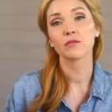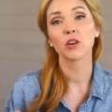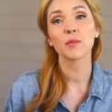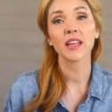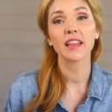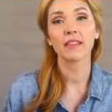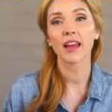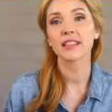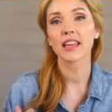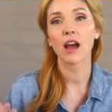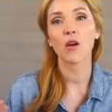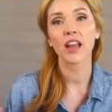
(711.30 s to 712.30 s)
For me,
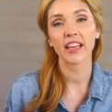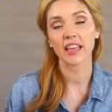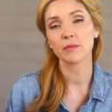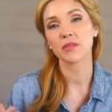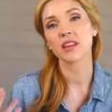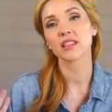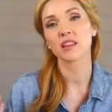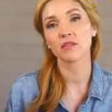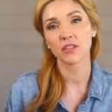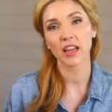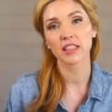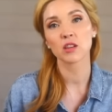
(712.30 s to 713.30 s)
that's how I keep this
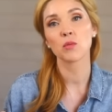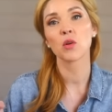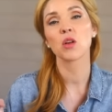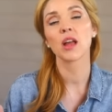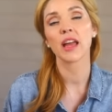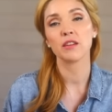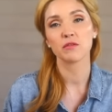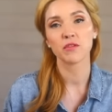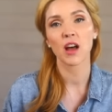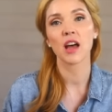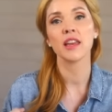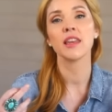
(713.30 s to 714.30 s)
flexible and
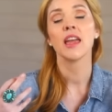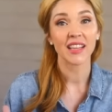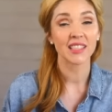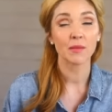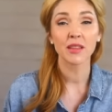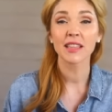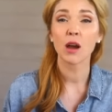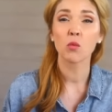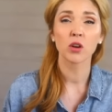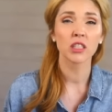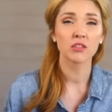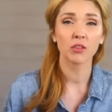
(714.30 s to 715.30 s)
fun and something that
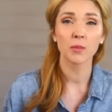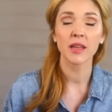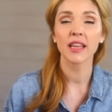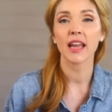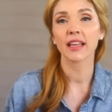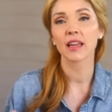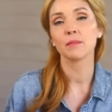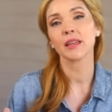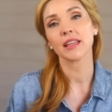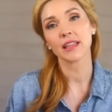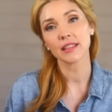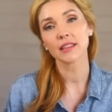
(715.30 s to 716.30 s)
works for me and can be
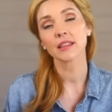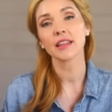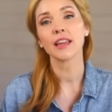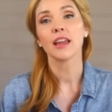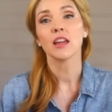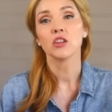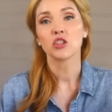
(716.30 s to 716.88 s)
easily